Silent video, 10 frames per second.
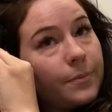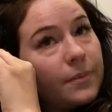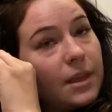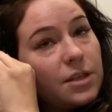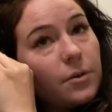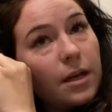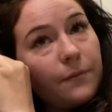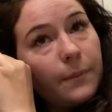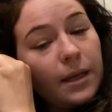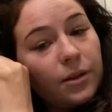These will give
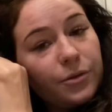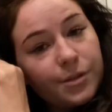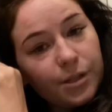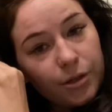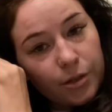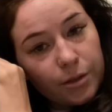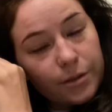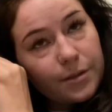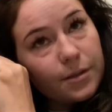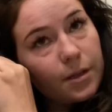me looser
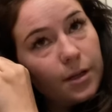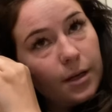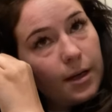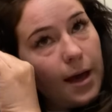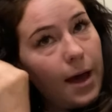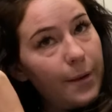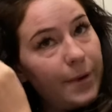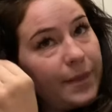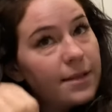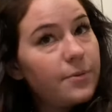curls,
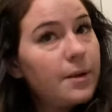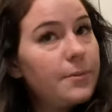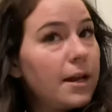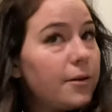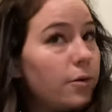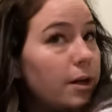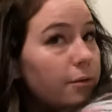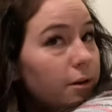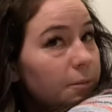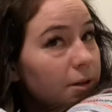and that's what I'm kind of going
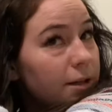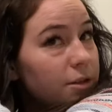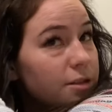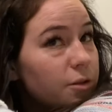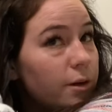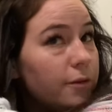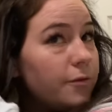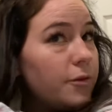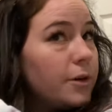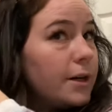for. I'm kind of just going
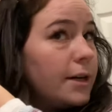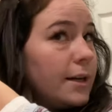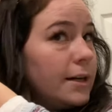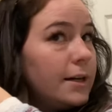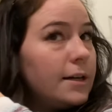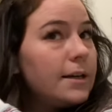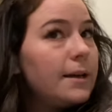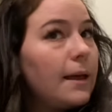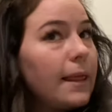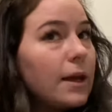for
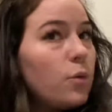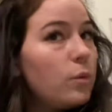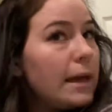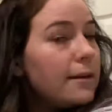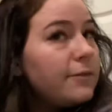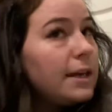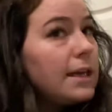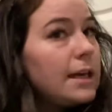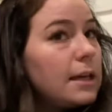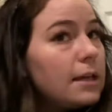like a
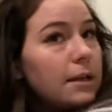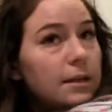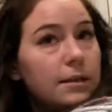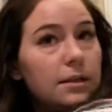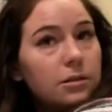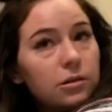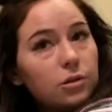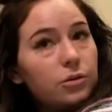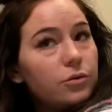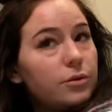wavy,
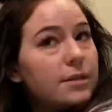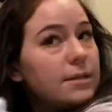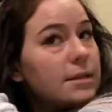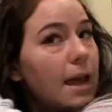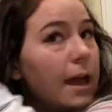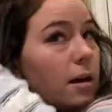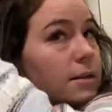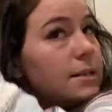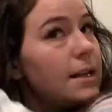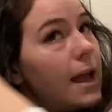loose hair
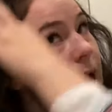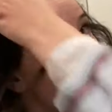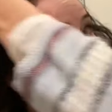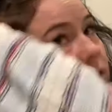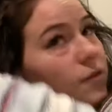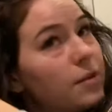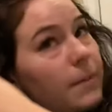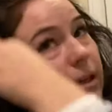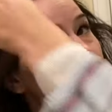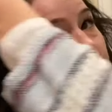today with my
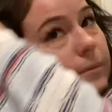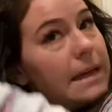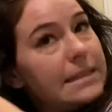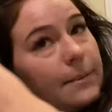cute little messy